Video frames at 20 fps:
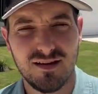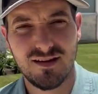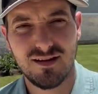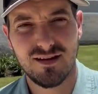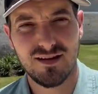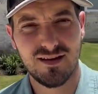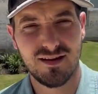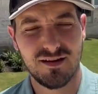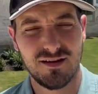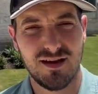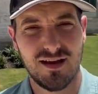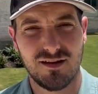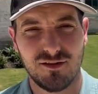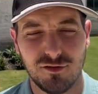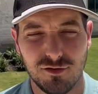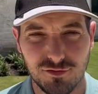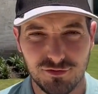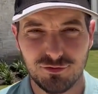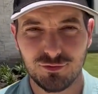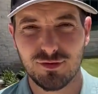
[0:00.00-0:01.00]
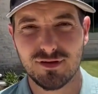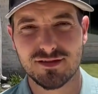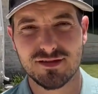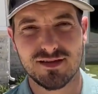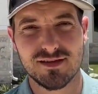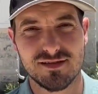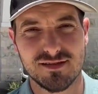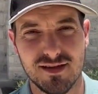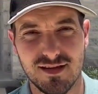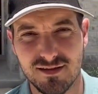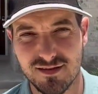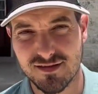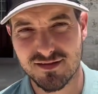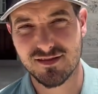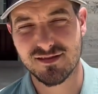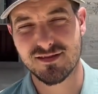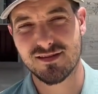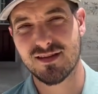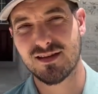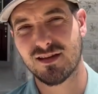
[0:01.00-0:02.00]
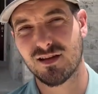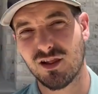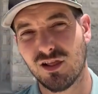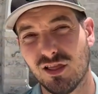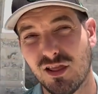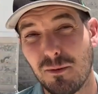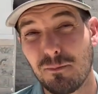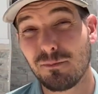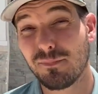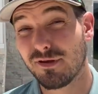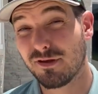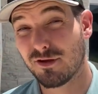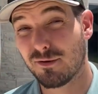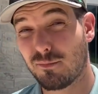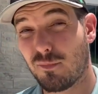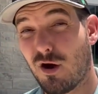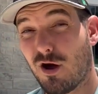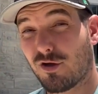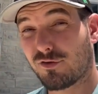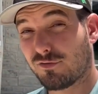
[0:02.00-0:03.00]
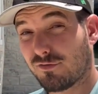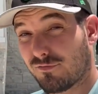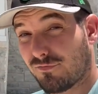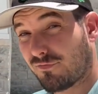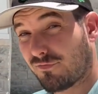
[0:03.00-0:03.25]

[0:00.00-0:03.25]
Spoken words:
And also, as I said, this is the Columbia model.